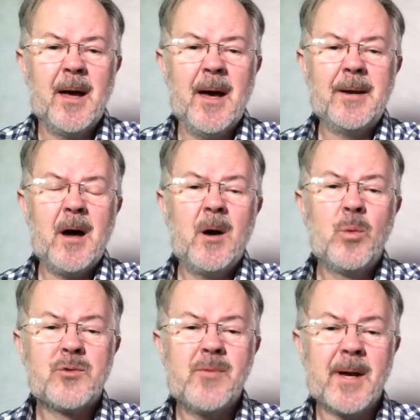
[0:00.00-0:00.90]
And I
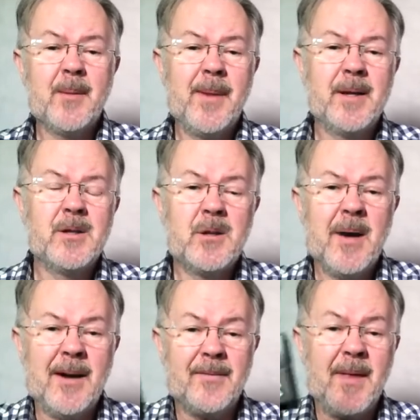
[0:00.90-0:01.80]
would recommend you
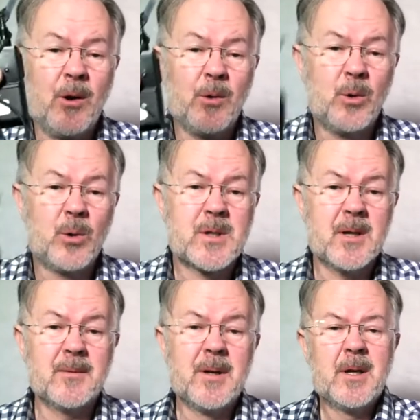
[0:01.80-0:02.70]
have that on
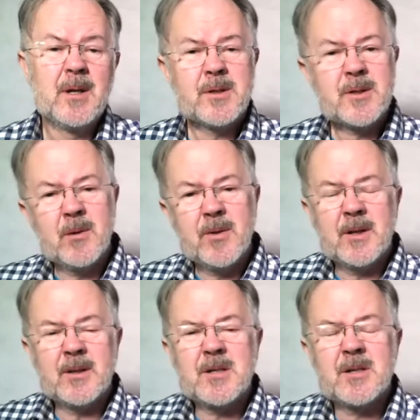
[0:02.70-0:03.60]
auto so that,